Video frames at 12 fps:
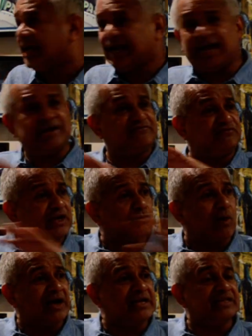
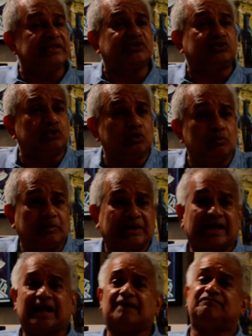Everyone in this room will
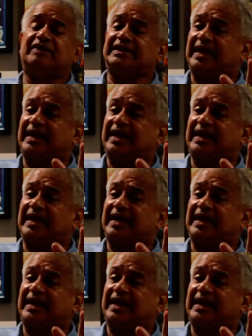have an